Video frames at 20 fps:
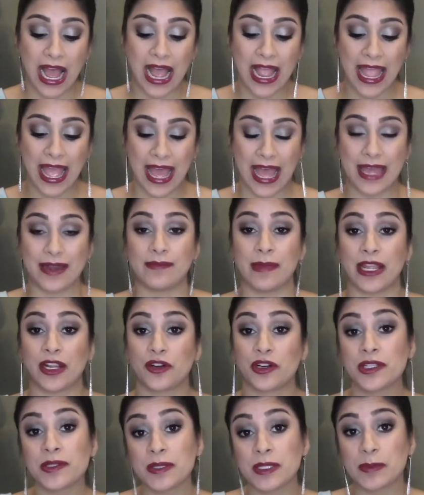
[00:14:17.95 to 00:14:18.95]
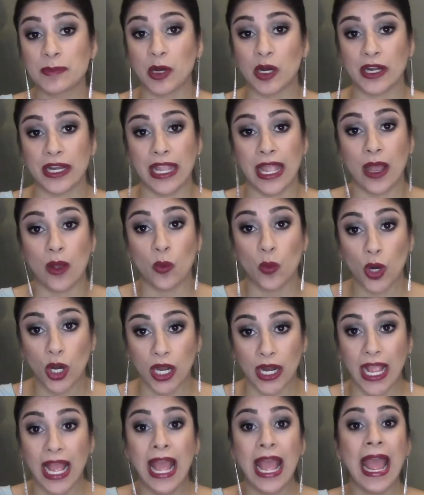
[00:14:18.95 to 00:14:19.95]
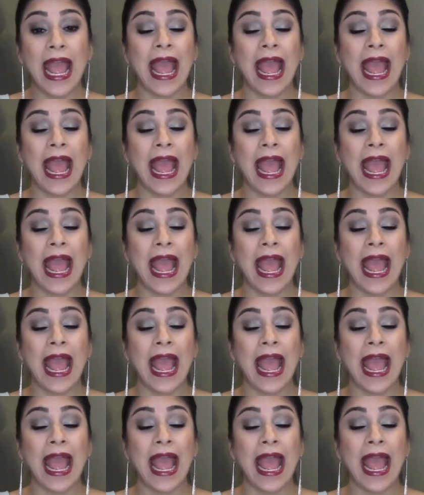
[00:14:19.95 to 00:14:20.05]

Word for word: I had my Christmas party at work.